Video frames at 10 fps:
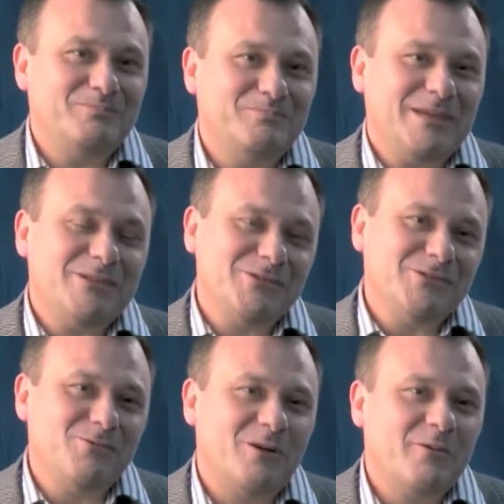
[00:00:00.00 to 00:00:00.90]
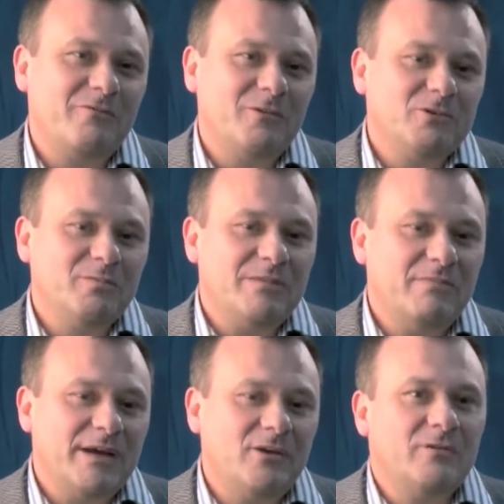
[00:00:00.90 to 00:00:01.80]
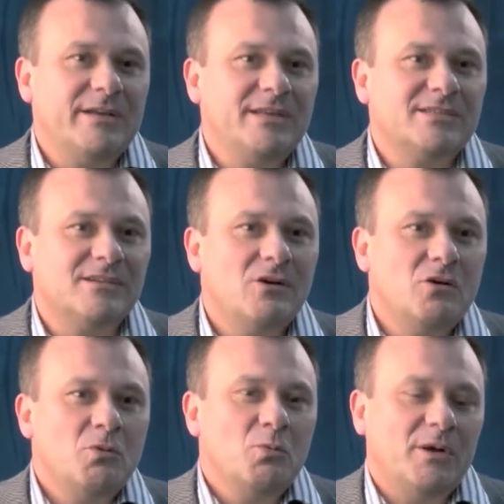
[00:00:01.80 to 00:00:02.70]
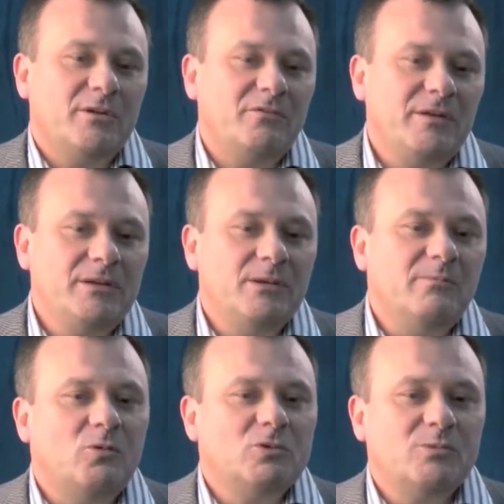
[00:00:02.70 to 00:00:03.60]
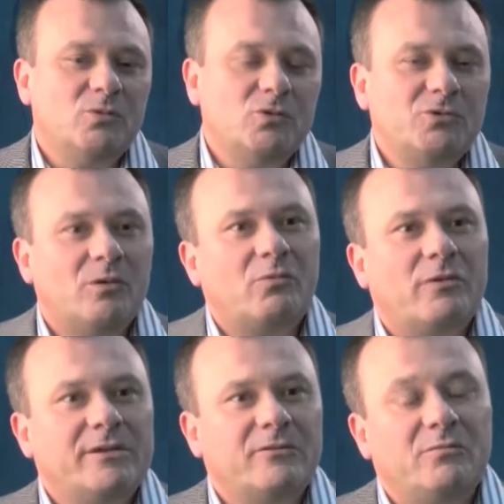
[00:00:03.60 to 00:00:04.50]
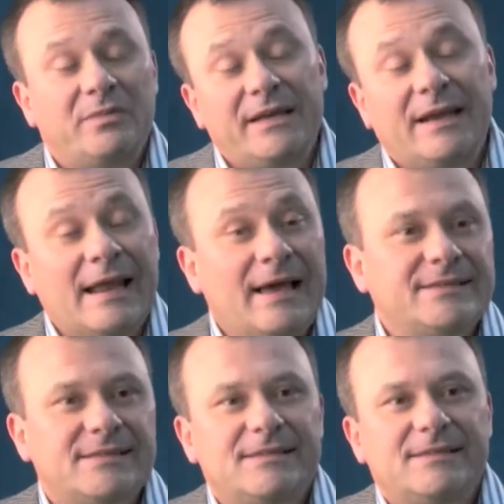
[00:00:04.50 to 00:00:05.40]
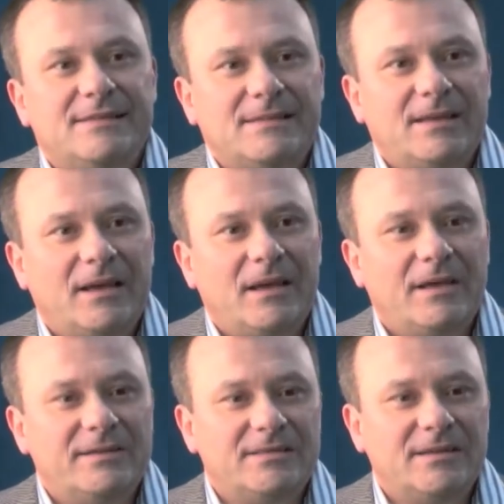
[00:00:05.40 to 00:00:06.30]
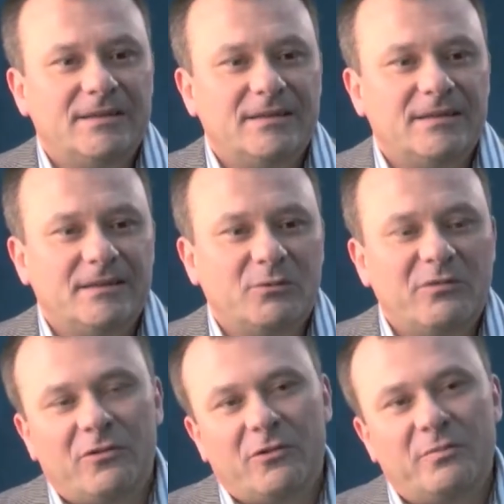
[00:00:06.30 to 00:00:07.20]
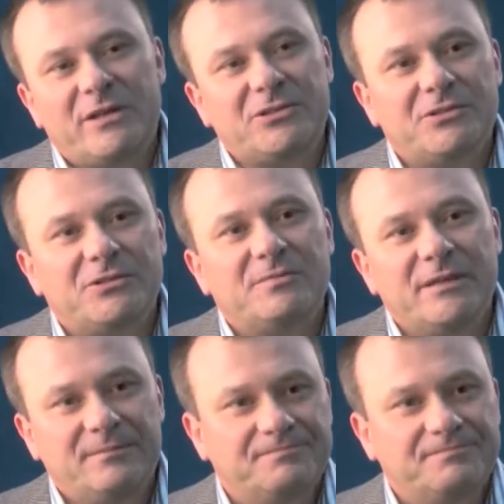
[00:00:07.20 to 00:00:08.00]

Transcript: patients who are referred to me by colleagues who are not feeling comfortable to operate on a big gland and refer the patient to me.